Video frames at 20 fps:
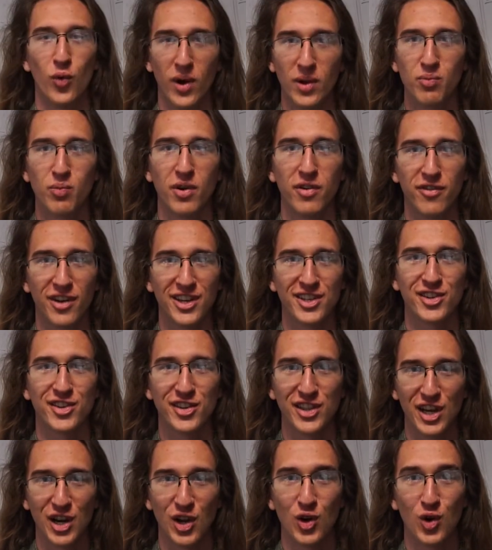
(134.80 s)
one professor
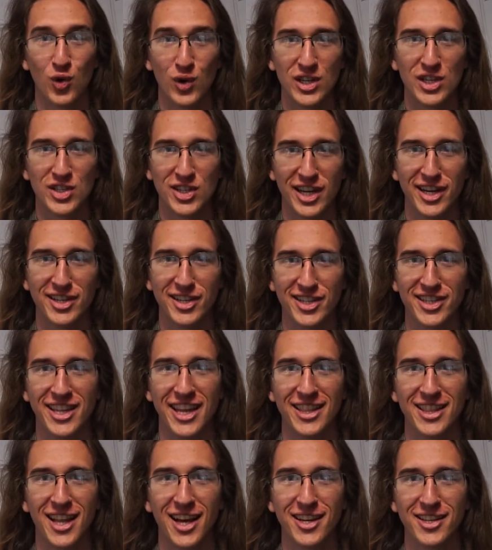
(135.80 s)
that always changes
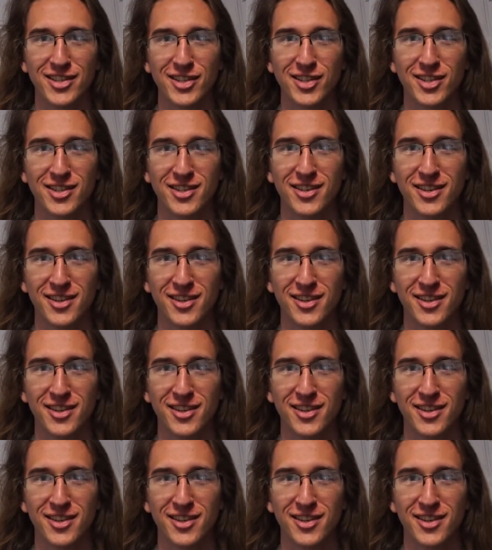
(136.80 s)
deadlines?